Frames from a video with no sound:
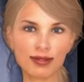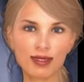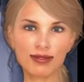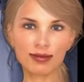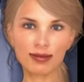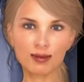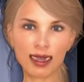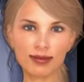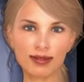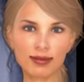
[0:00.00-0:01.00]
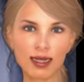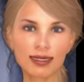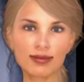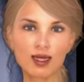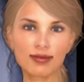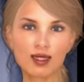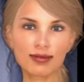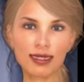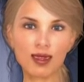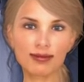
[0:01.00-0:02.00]
Avoid sharing personal or
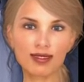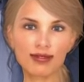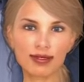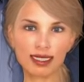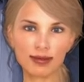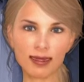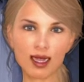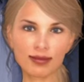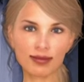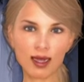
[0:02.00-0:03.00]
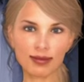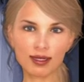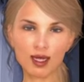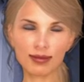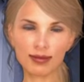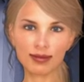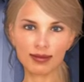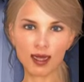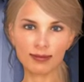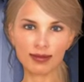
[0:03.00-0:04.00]
hygiene items such as utensils,
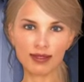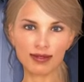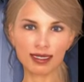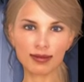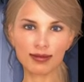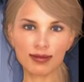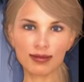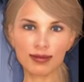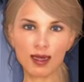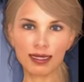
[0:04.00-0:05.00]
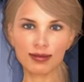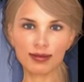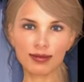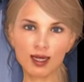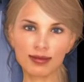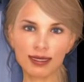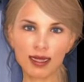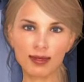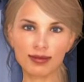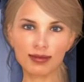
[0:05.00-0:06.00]
water bottles, food, and
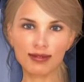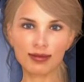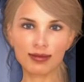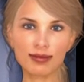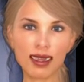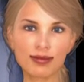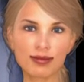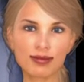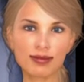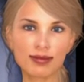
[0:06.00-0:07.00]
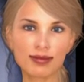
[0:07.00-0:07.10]
bathing soap with others.